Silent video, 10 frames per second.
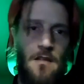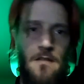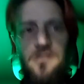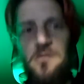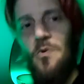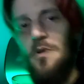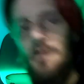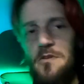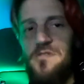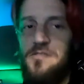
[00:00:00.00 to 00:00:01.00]
This is one of
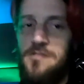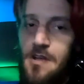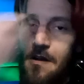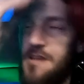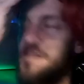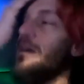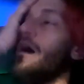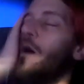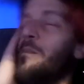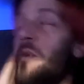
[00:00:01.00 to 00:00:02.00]
those seriously
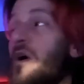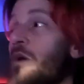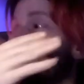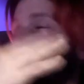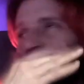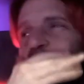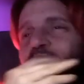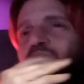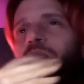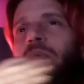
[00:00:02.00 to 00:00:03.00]
oddball
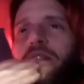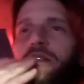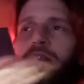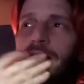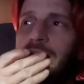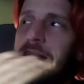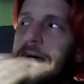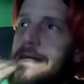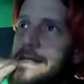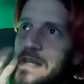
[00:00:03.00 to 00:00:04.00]
questions,
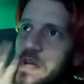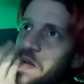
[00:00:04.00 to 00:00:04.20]
and